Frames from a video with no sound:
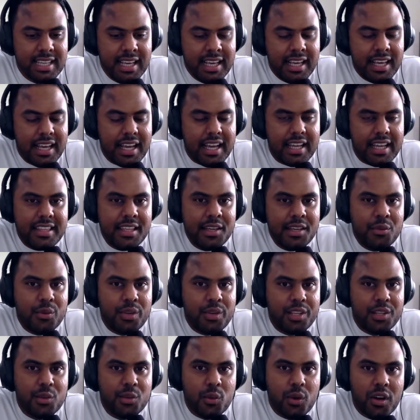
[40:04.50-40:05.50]
I think when
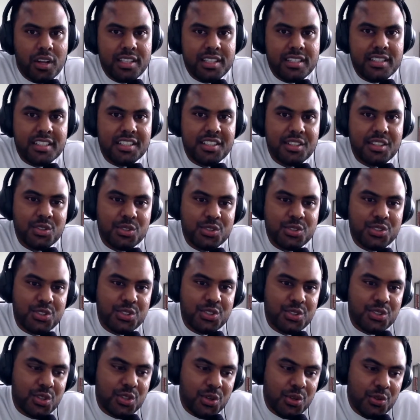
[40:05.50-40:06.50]
you watch the news,
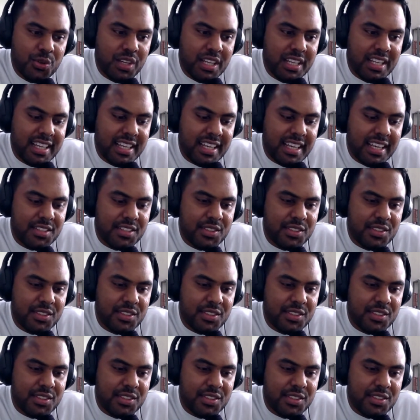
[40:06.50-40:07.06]
you don't really get